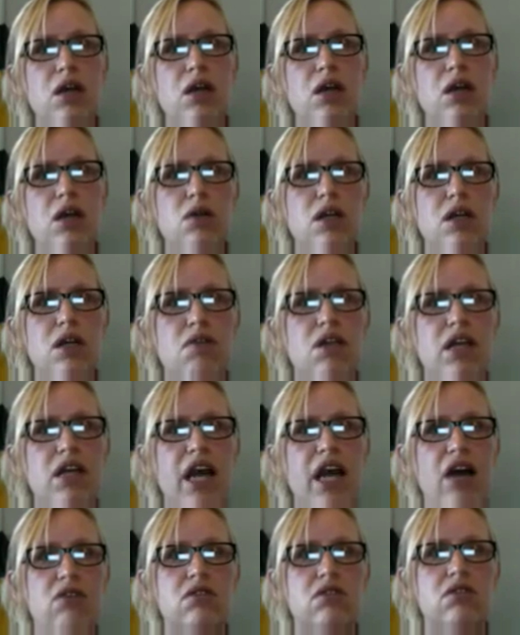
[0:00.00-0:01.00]
were given
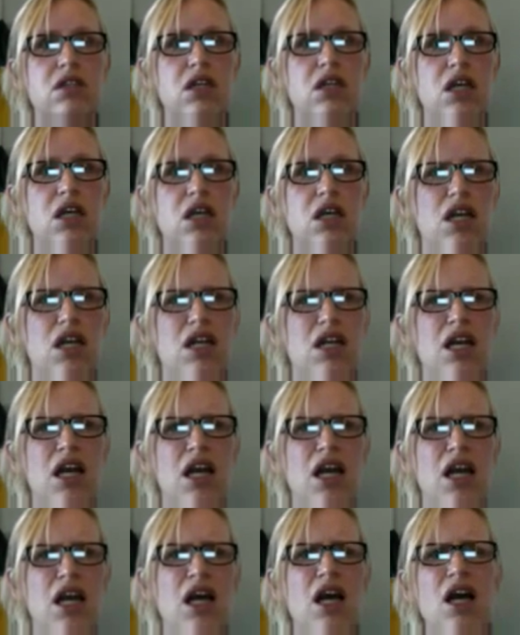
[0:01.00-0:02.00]
counseling
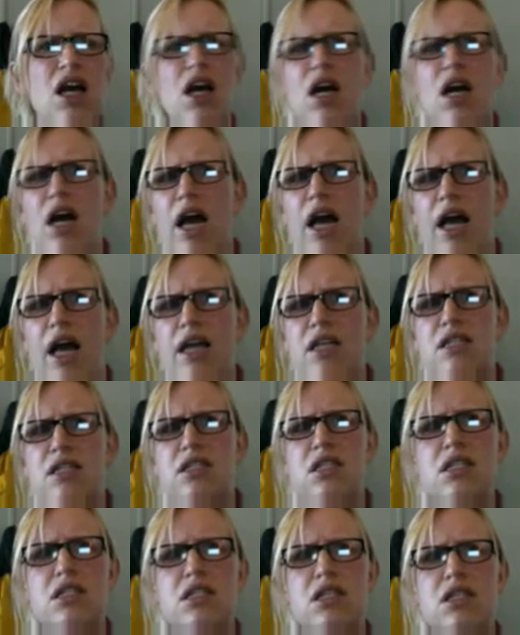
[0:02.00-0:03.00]
and
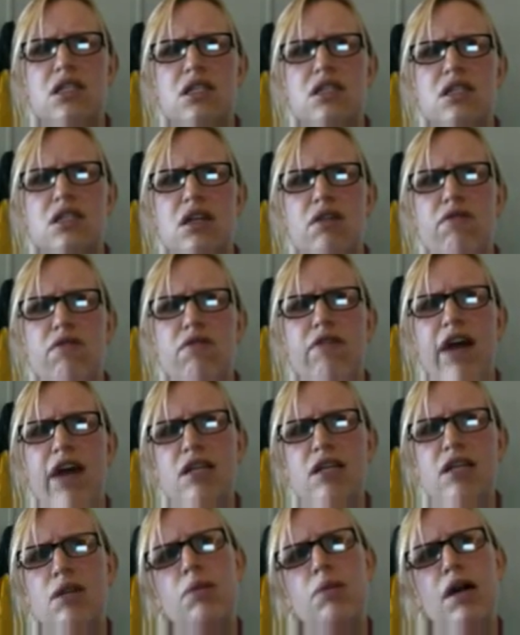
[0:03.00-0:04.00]
assistance in finding
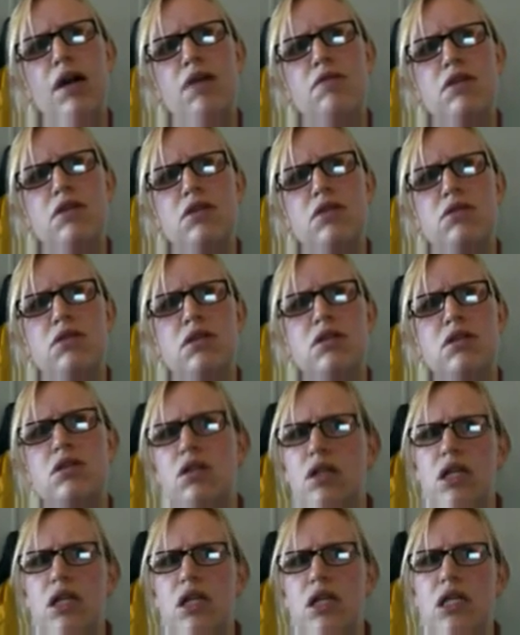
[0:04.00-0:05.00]
a private unit to
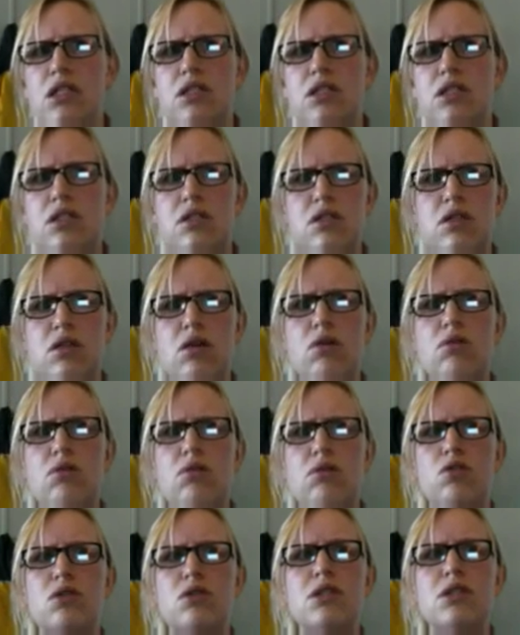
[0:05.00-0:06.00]
lease. So there
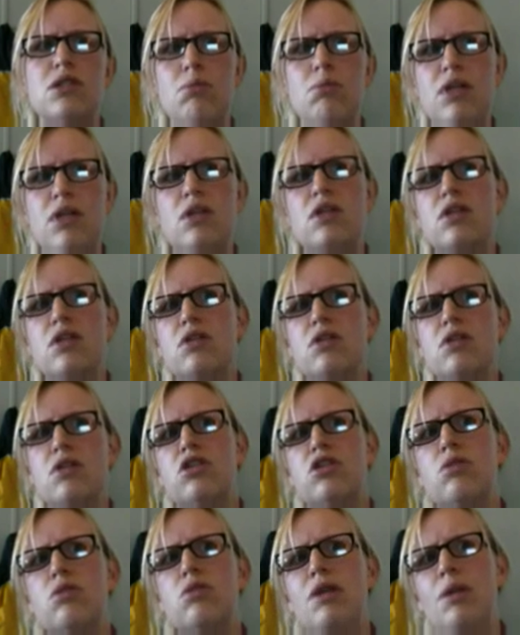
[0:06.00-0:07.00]
was something to
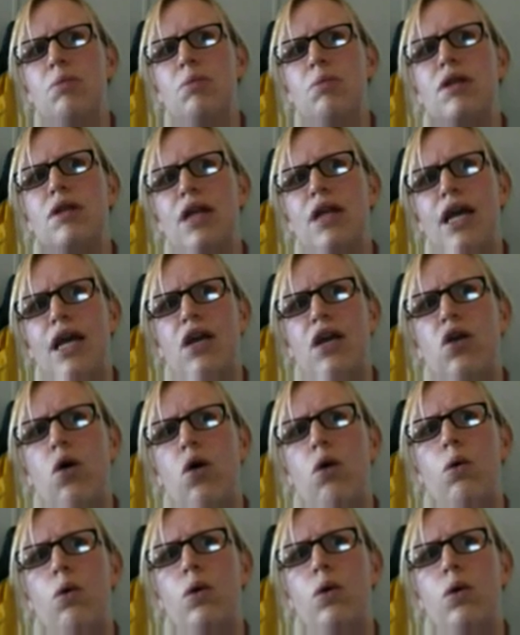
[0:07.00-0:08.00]
manipulate
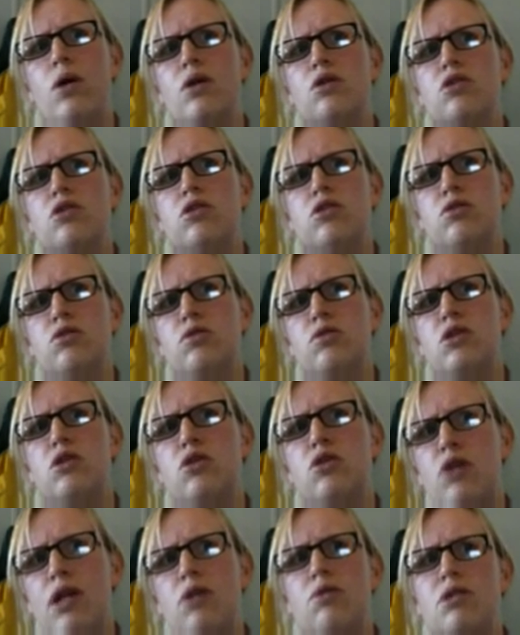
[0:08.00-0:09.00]
or to
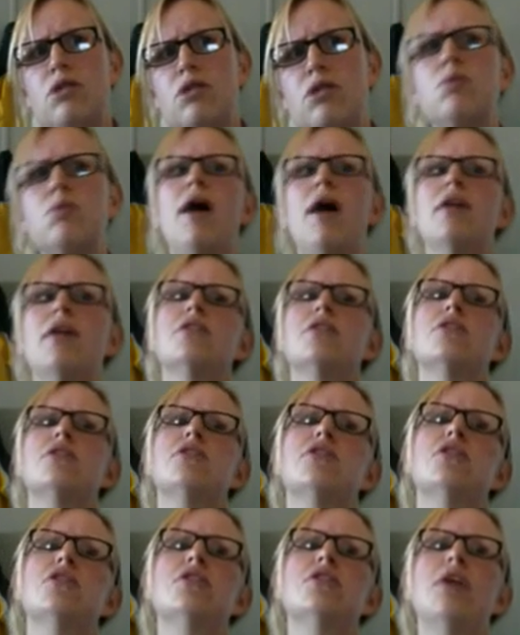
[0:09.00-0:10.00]
create a response. It's
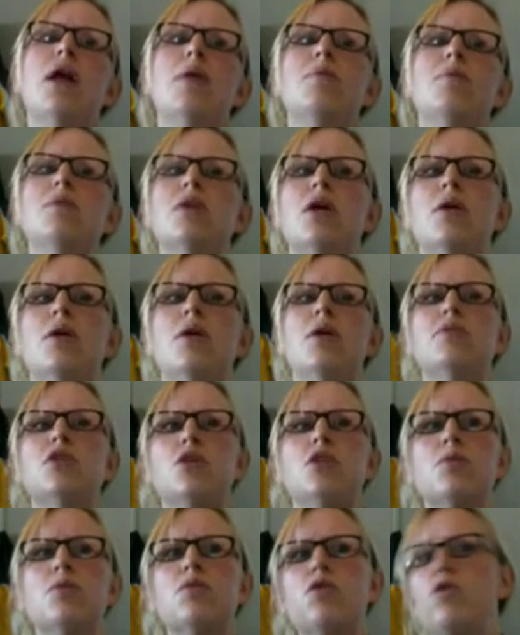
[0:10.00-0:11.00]
just not an
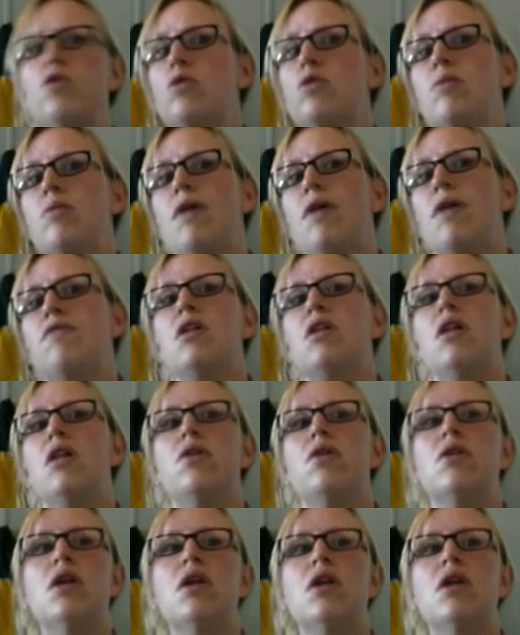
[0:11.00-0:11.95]
observed group left alone.